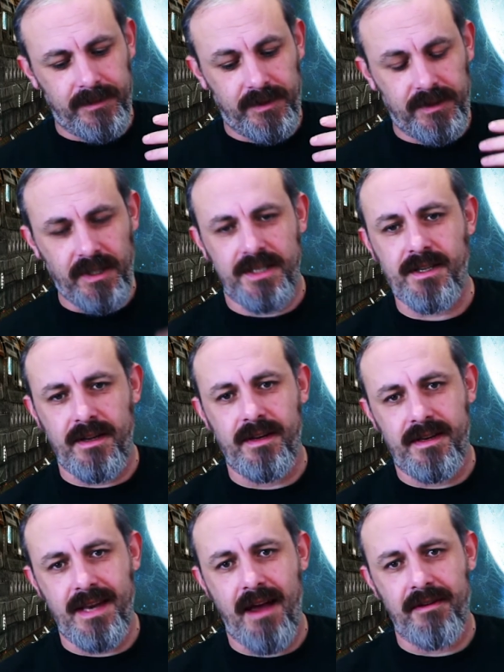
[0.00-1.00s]
just
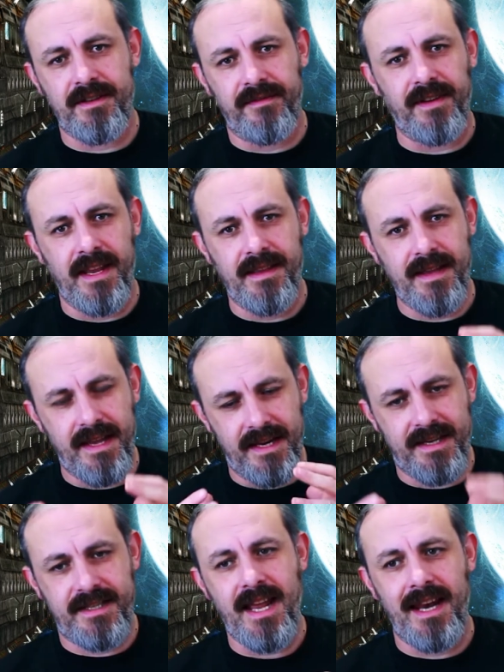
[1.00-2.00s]
narratively, it
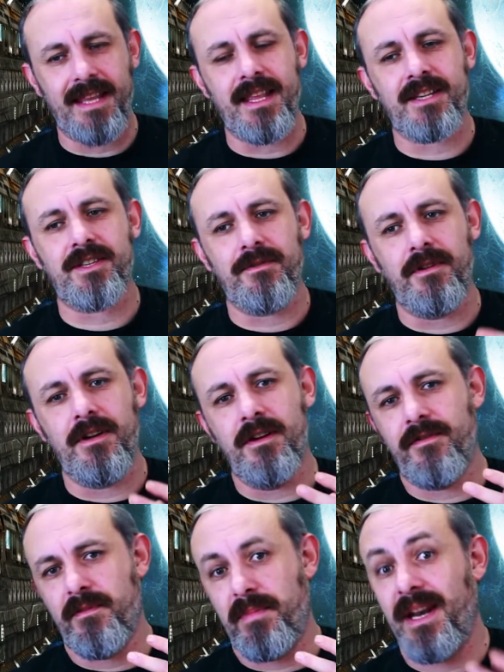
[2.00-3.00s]
is telling that story
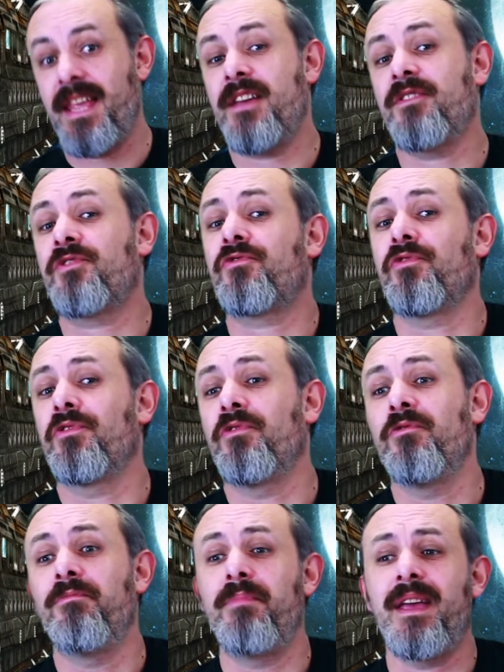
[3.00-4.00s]
of a beleaguered
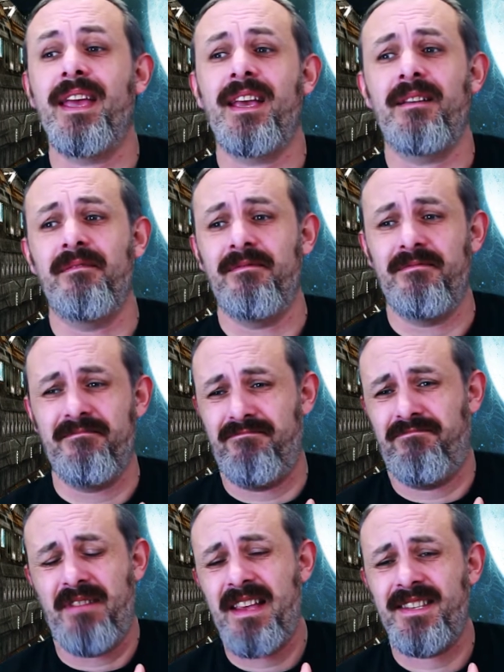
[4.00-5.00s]
crew
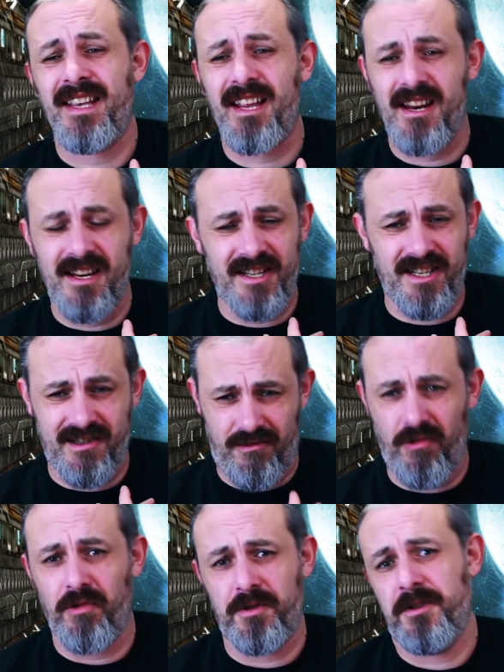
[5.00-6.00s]
being basically
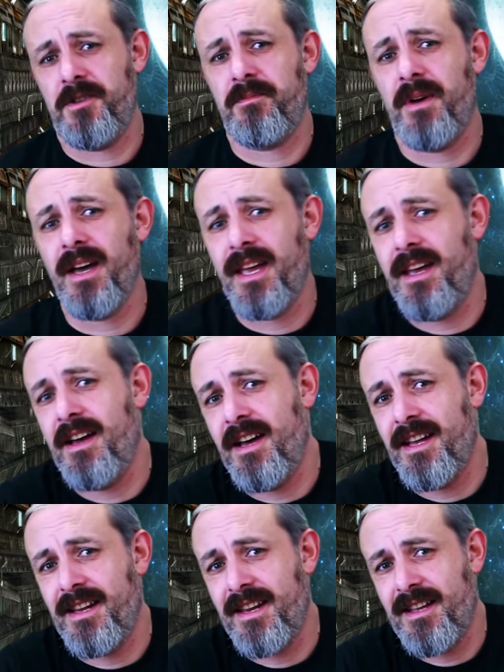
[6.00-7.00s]
slaughtered by
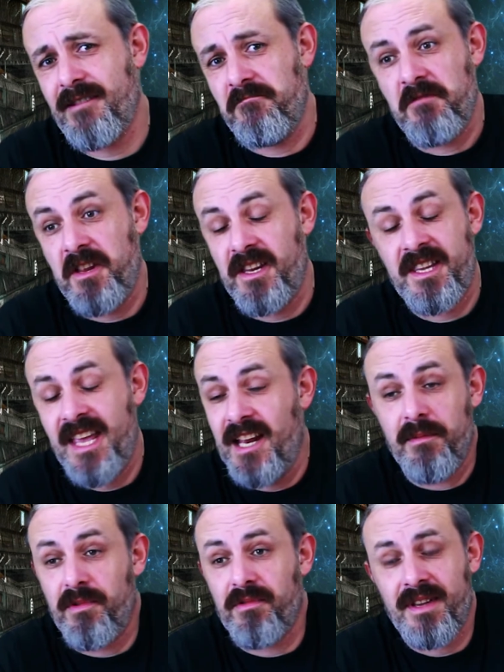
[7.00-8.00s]
an
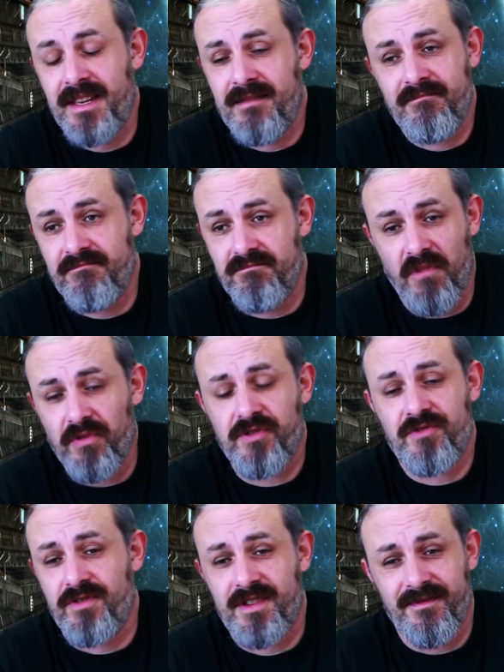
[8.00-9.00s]
unkillable
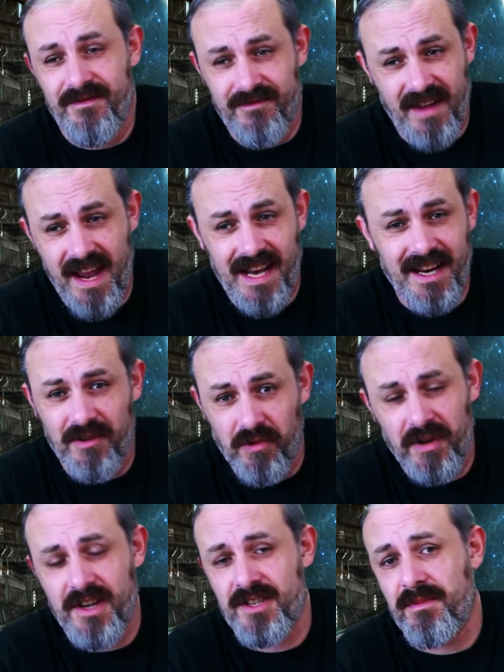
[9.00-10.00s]
monstrous alien
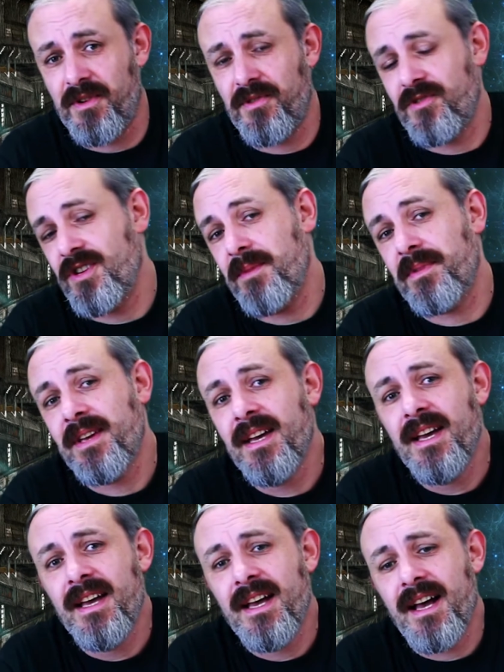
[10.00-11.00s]
organism on your ship.
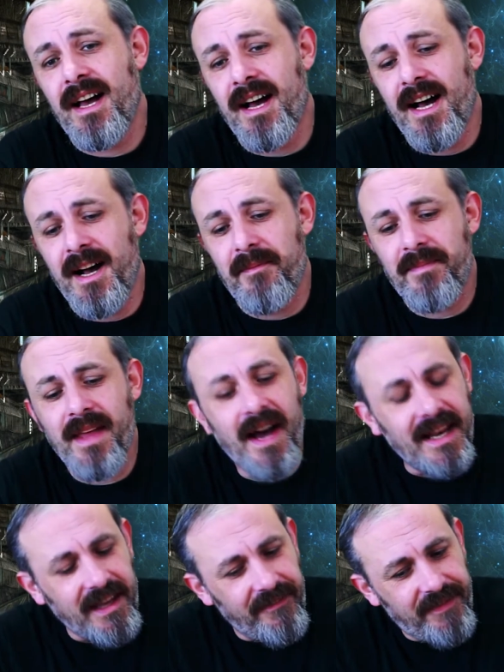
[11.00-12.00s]

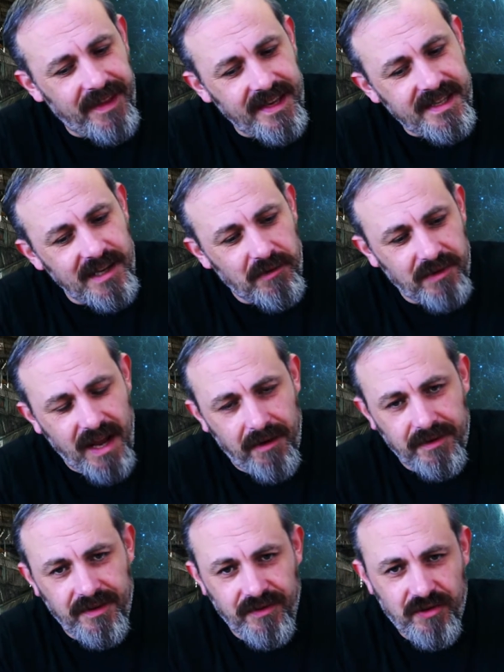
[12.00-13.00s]
I love its little
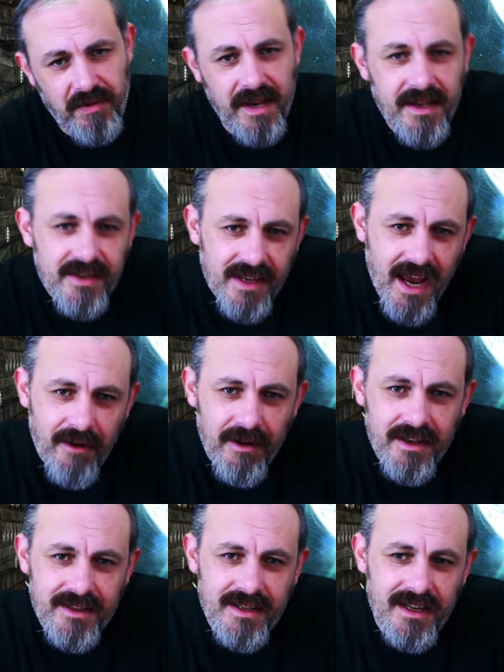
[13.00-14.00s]
narrative tweaks and how
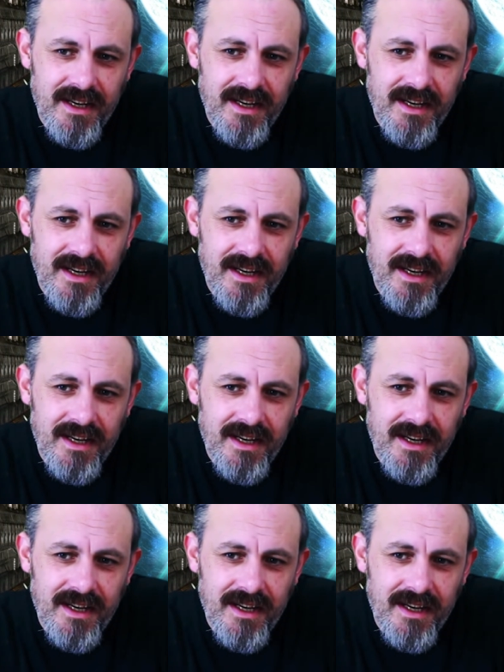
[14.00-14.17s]
it